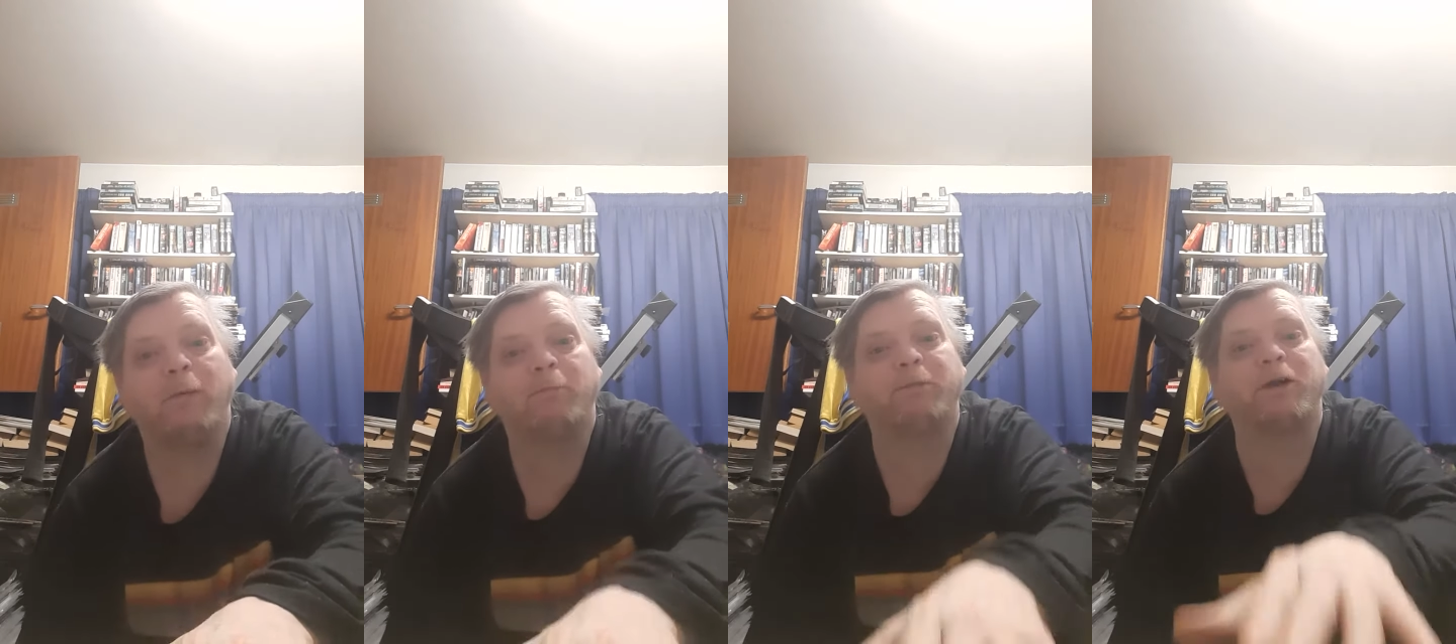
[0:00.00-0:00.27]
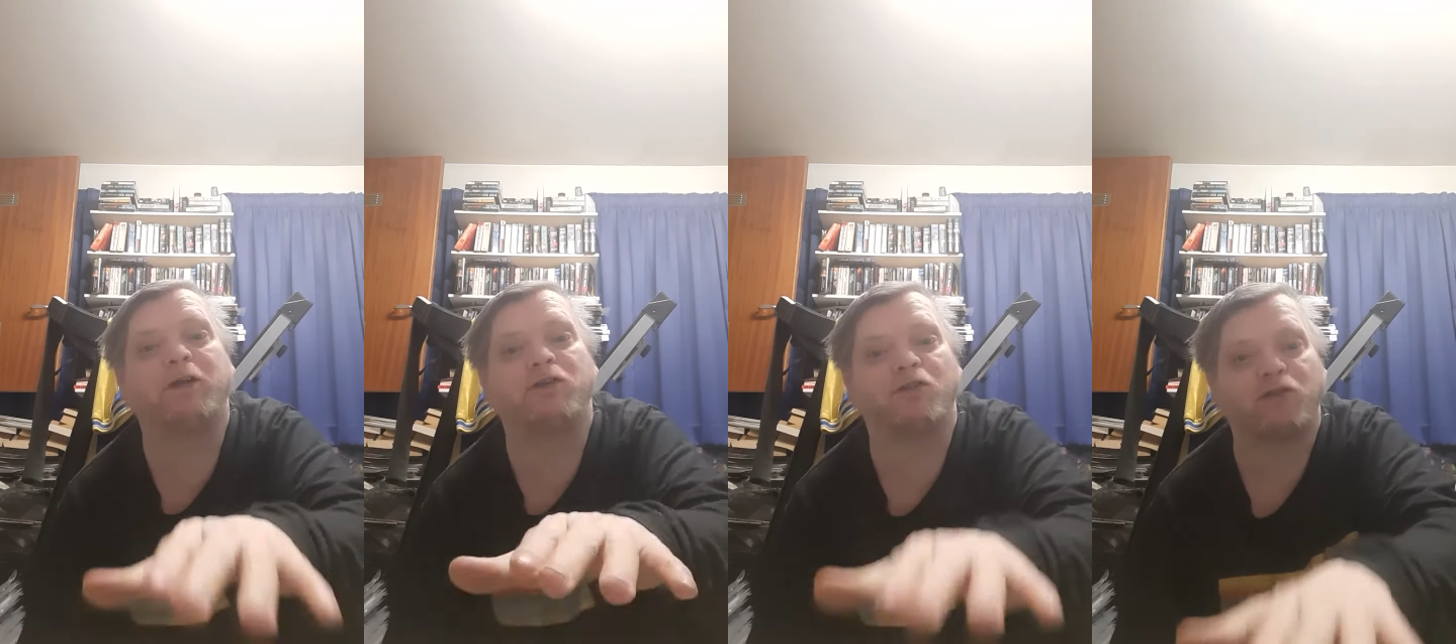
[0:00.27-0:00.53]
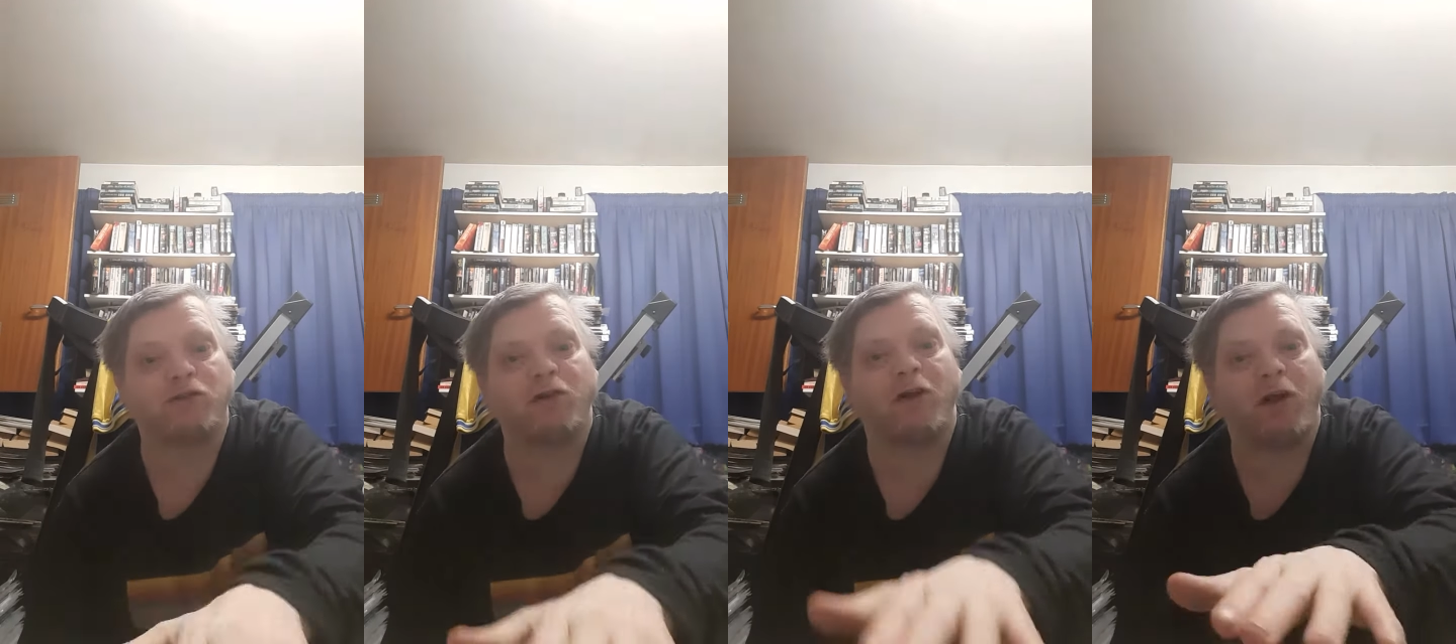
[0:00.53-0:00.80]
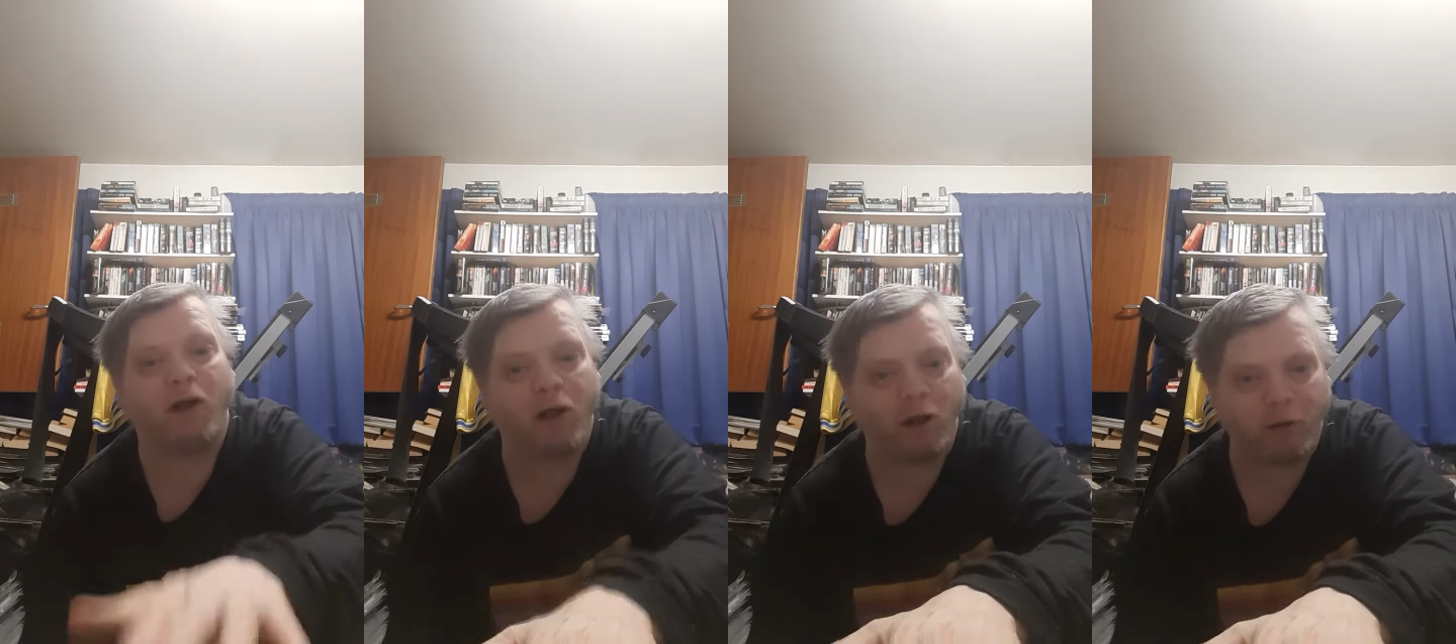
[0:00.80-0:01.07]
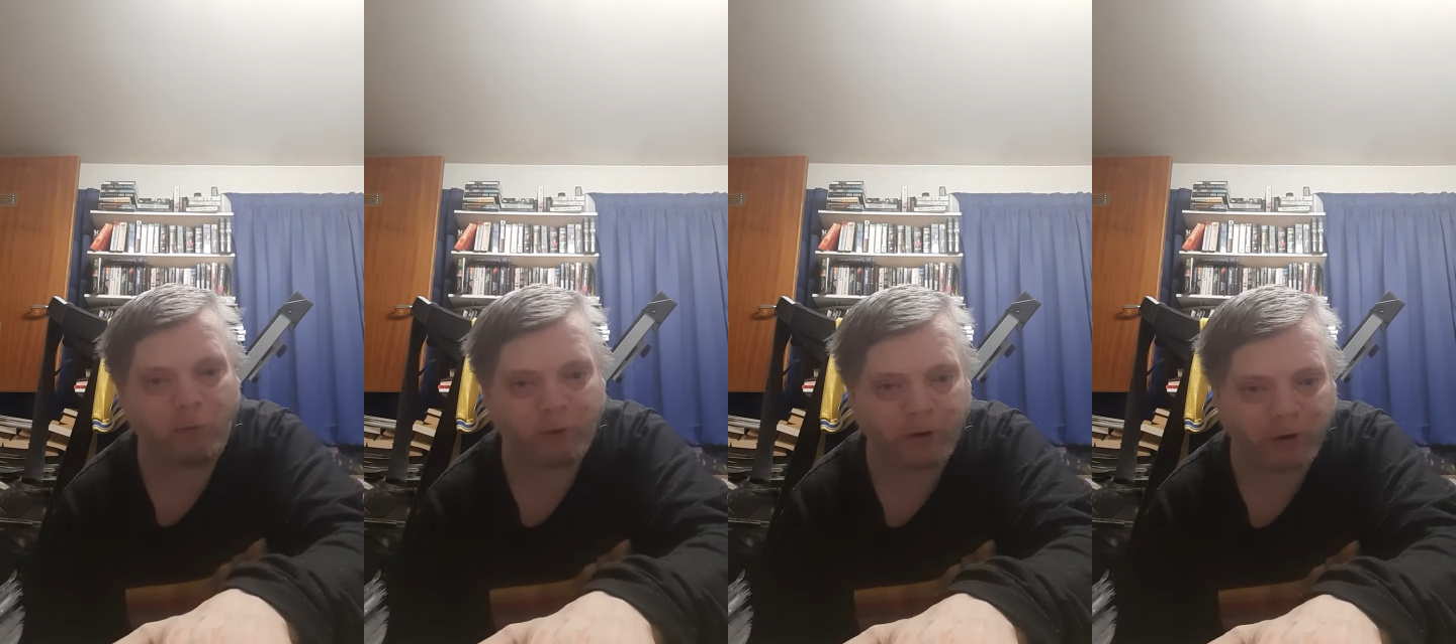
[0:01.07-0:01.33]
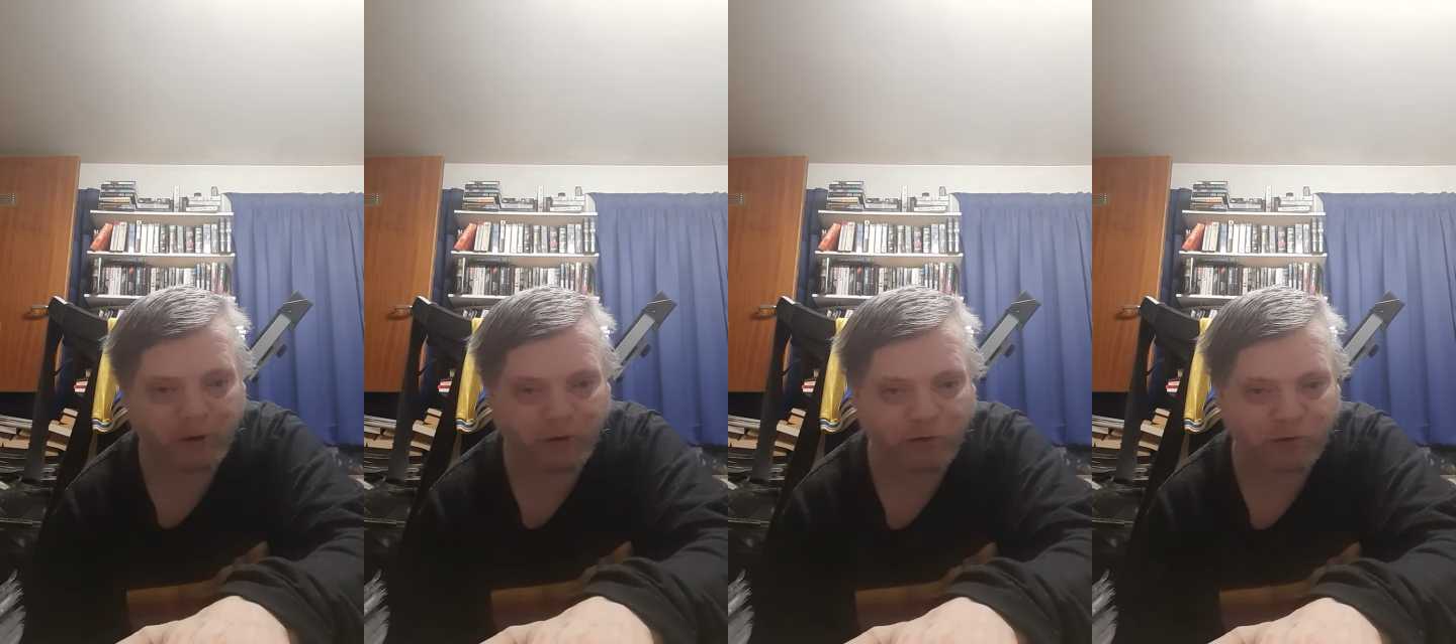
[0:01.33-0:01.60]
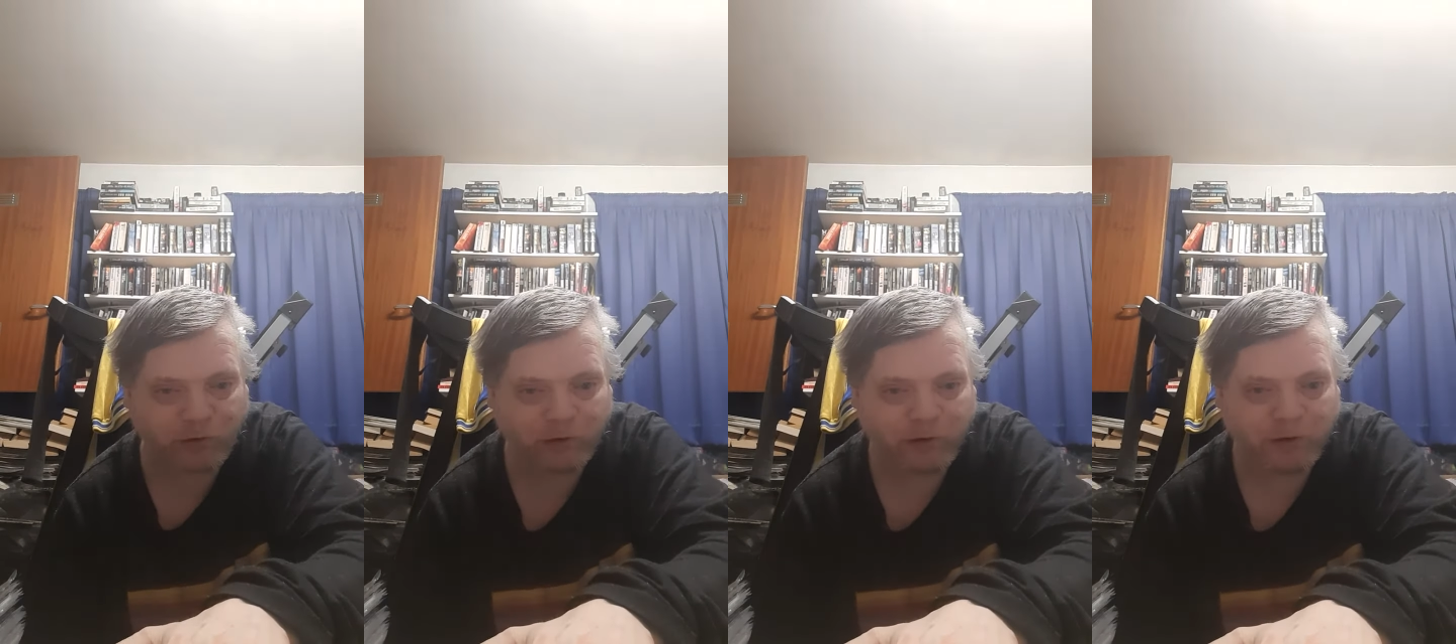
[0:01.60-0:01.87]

but it doesn't always.